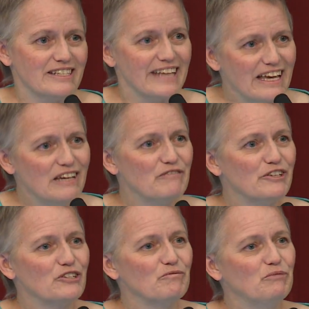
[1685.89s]
Thank you for
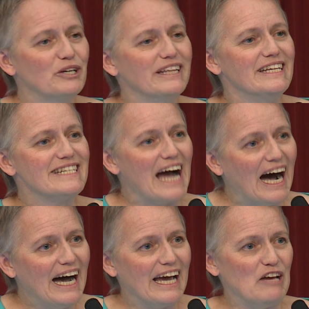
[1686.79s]
putting the
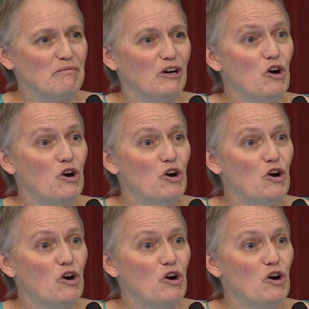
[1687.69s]
time.